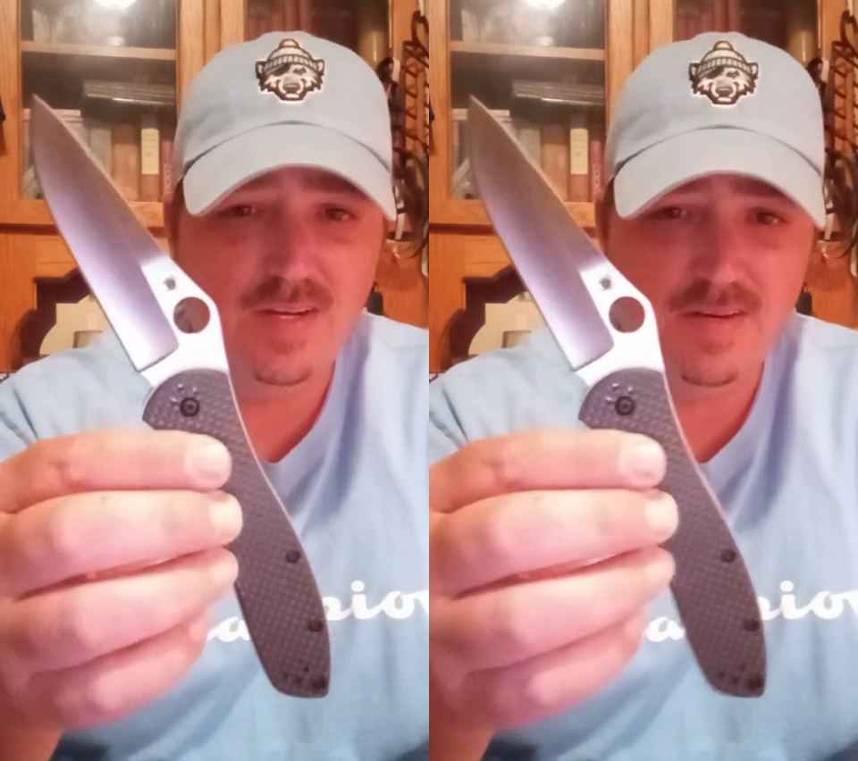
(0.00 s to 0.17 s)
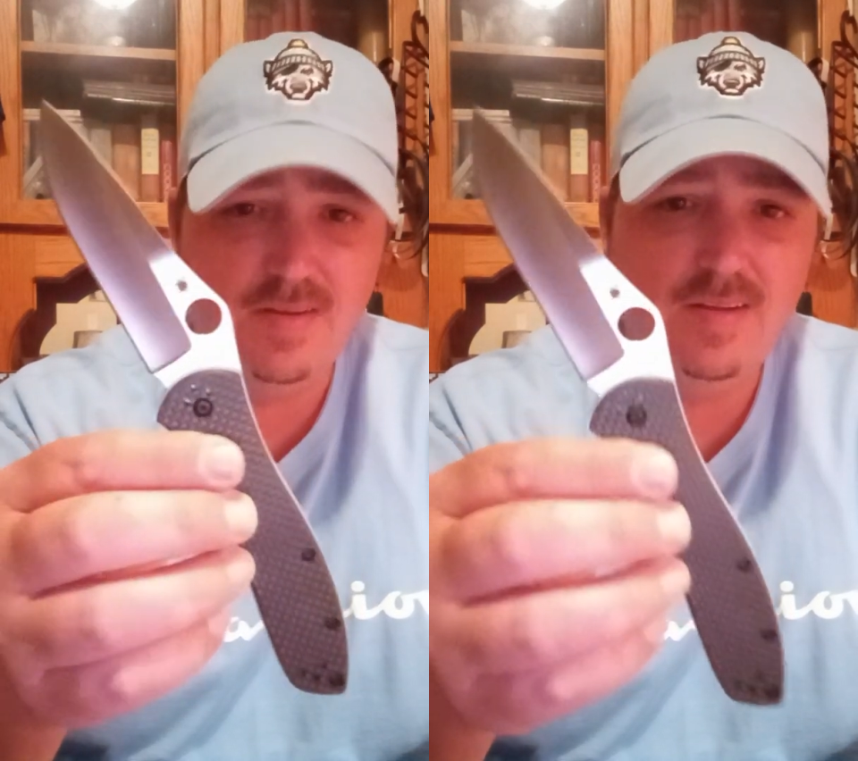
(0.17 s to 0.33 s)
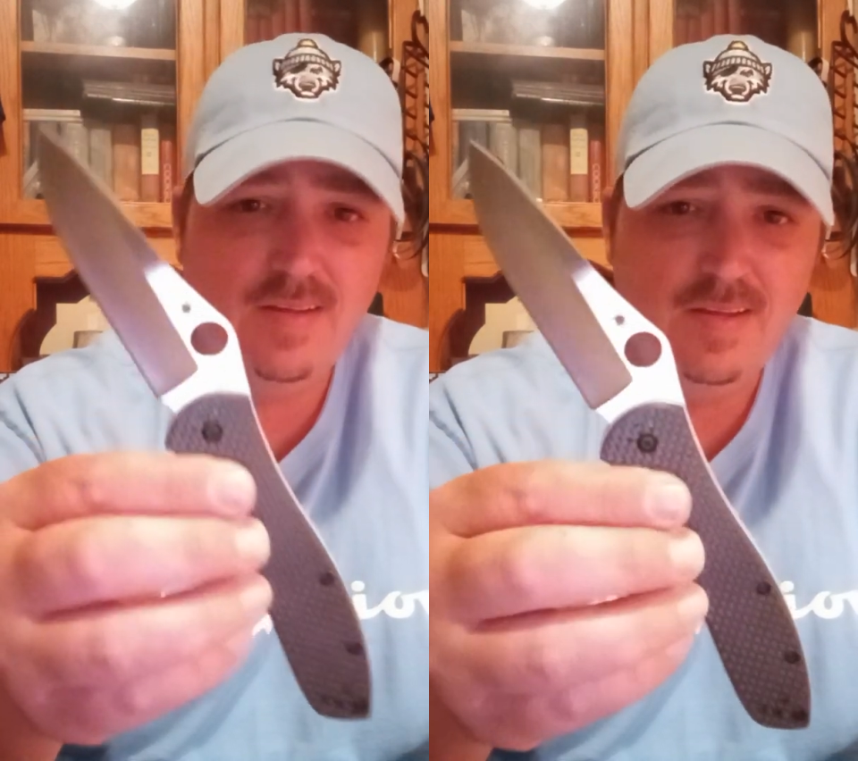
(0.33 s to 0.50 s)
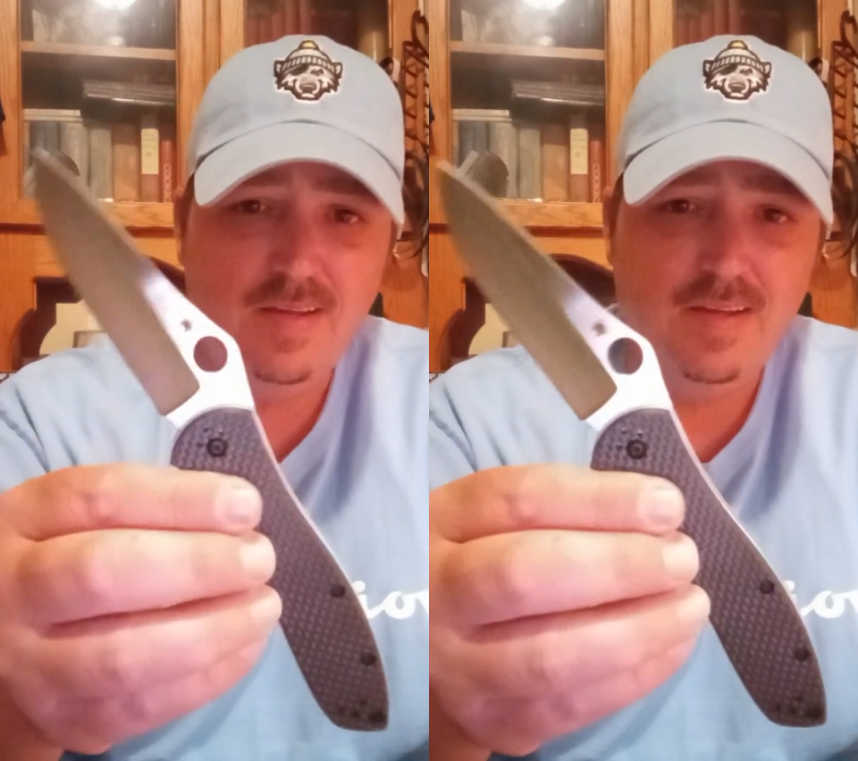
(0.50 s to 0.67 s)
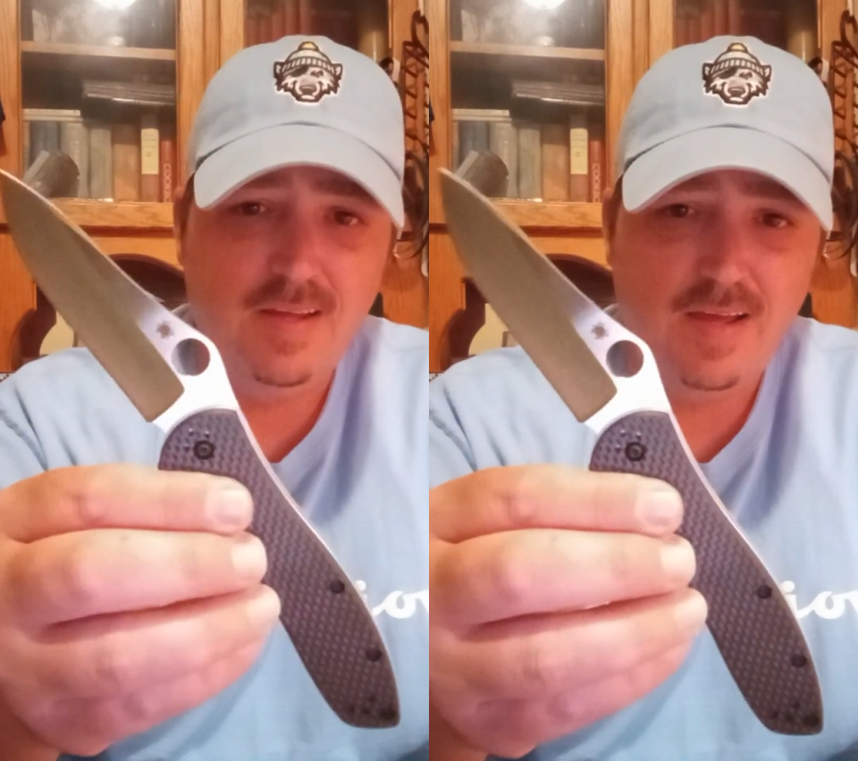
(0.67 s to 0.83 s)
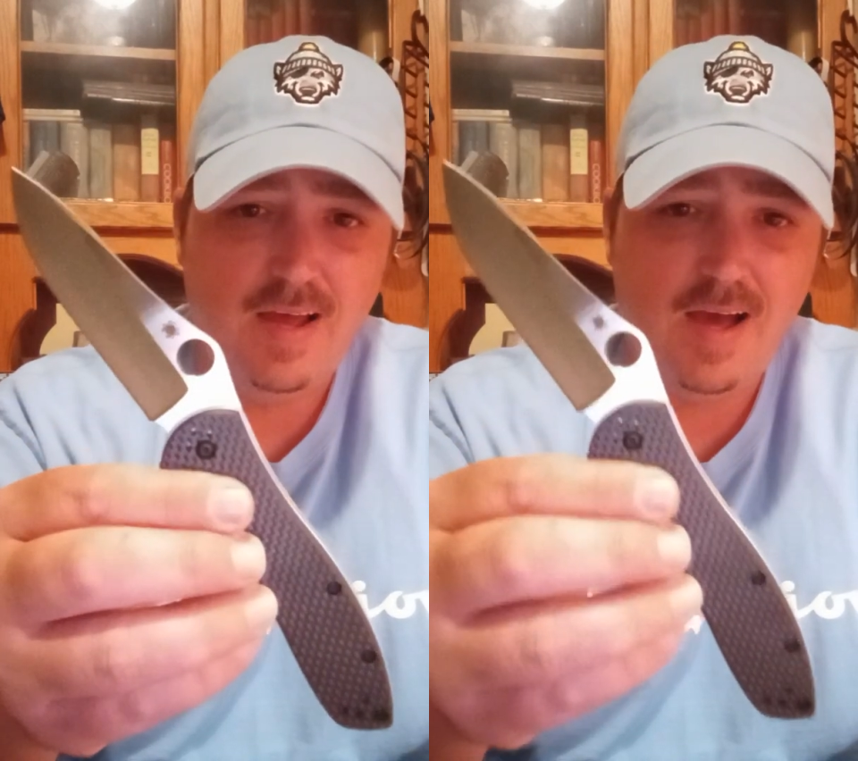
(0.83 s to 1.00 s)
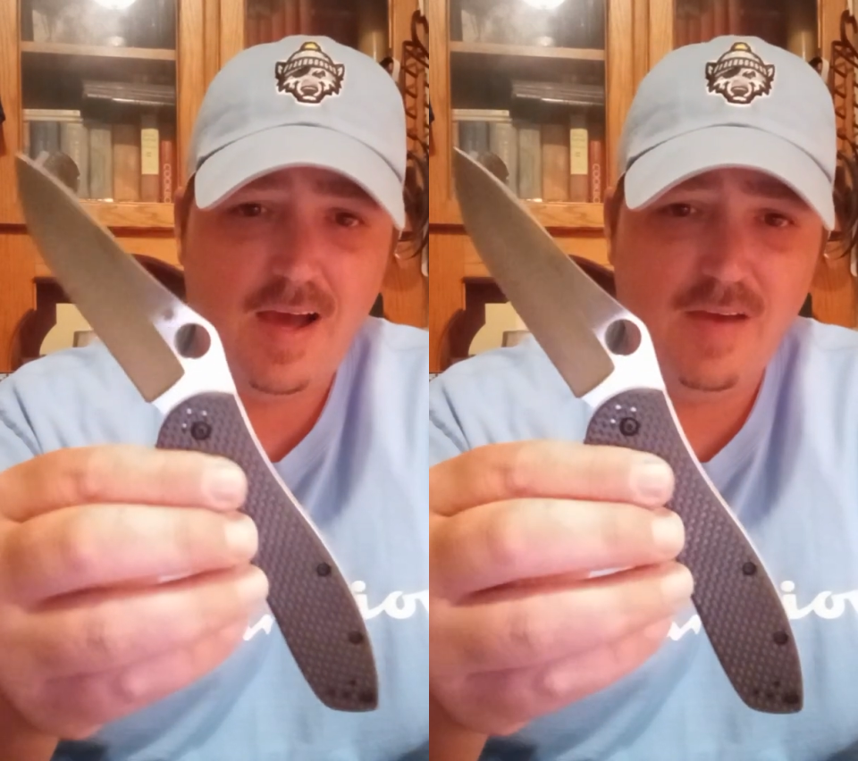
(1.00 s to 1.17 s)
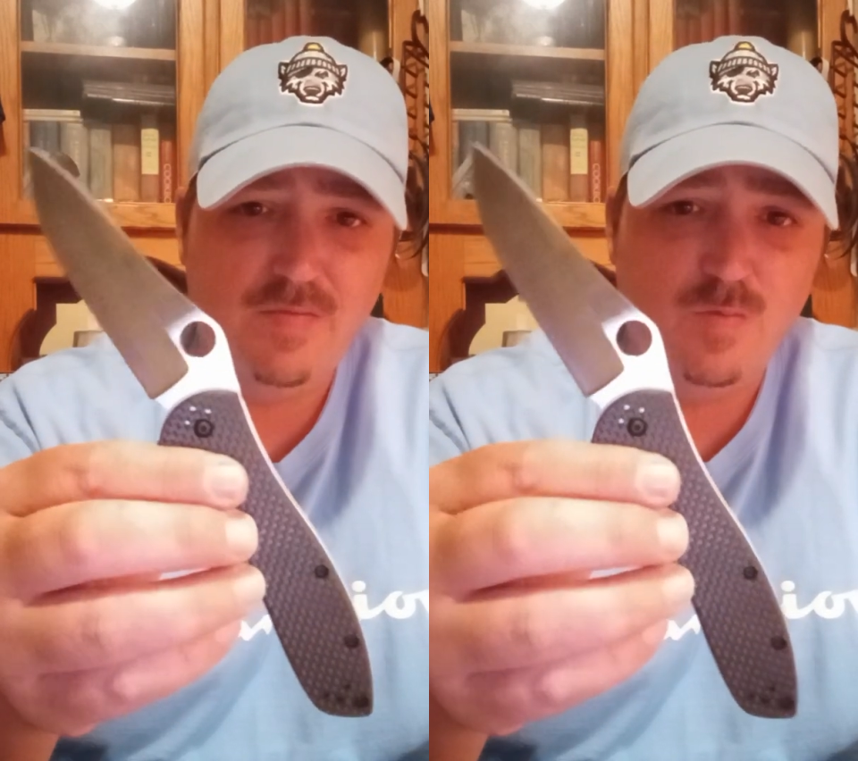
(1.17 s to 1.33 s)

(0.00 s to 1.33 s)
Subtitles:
and I